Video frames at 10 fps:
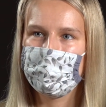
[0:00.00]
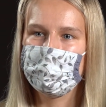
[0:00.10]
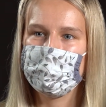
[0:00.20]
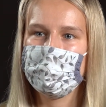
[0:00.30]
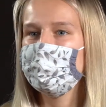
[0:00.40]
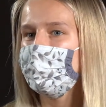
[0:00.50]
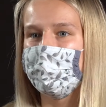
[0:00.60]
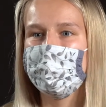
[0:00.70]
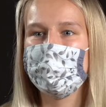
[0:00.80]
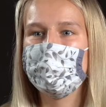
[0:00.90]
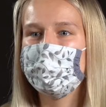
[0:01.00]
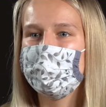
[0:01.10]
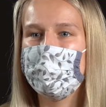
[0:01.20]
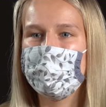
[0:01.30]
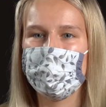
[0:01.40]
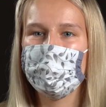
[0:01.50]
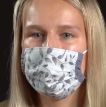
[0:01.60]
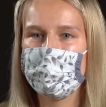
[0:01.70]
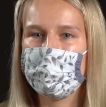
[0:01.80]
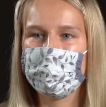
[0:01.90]
just fun, and it
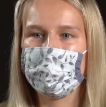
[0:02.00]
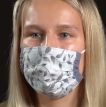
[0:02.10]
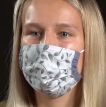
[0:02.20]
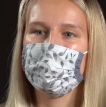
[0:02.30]
opened up a lot